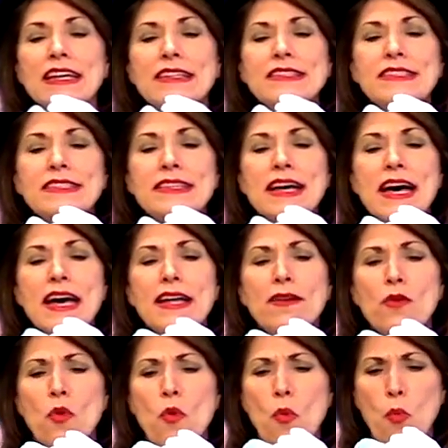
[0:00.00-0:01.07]

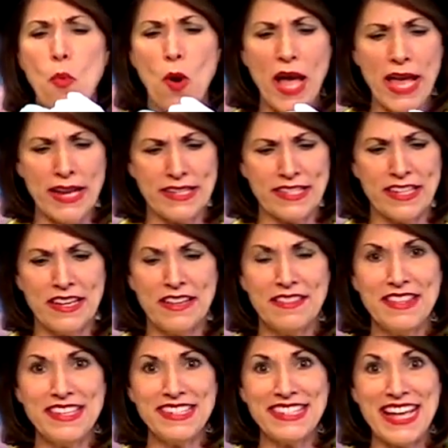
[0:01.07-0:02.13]
inside. Wait,
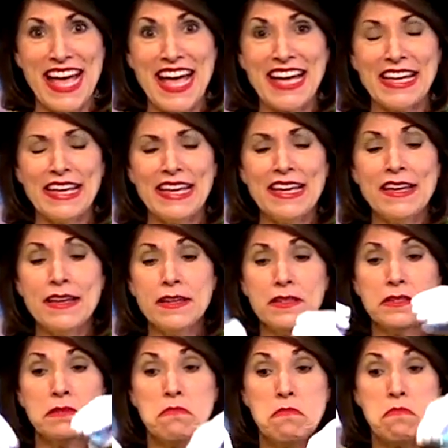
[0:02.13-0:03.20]
this egg
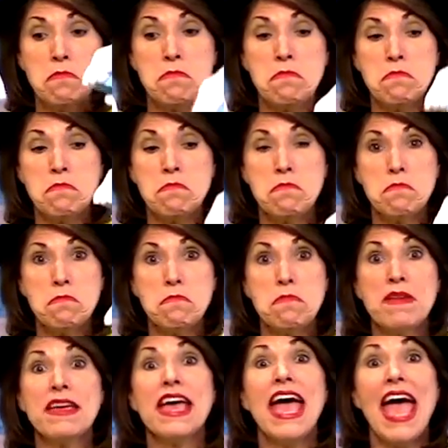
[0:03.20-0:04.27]
is
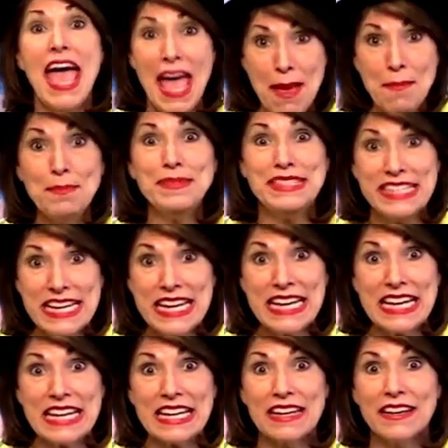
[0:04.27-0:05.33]

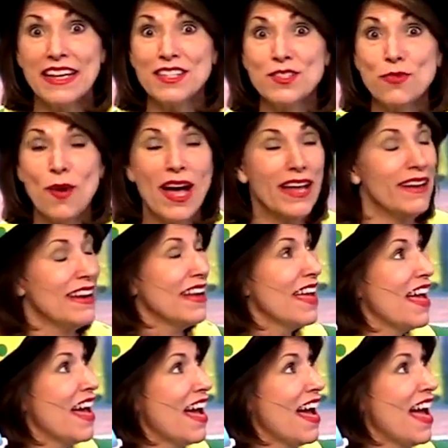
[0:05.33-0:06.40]
empty. It's what?
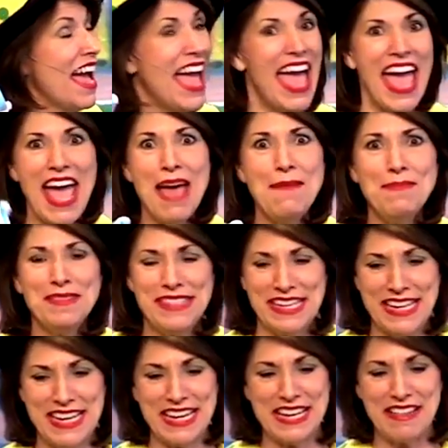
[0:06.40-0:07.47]

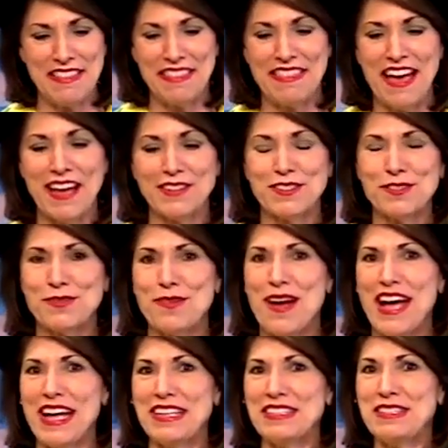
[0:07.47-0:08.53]
Empty. That's
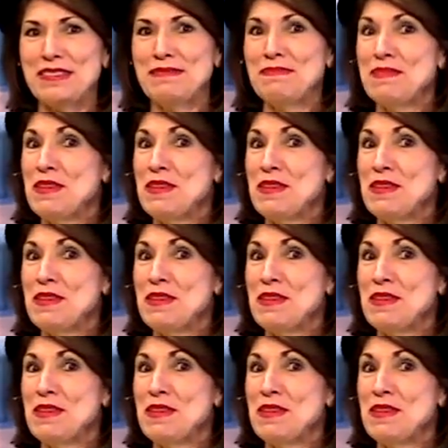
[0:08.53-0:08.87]
right.